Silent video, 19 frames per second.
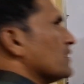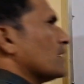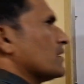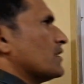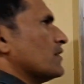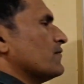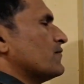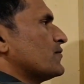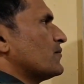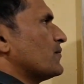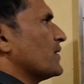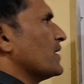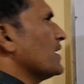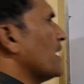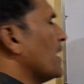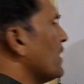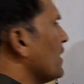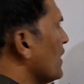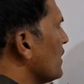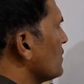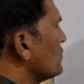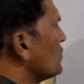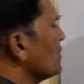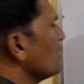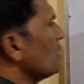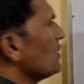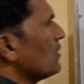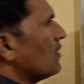The Gibbs free
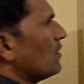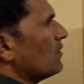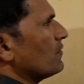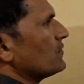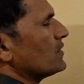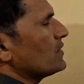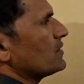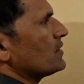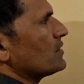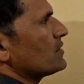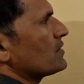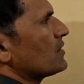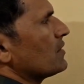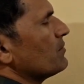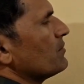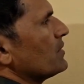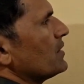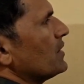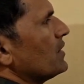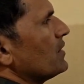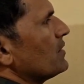energy of the system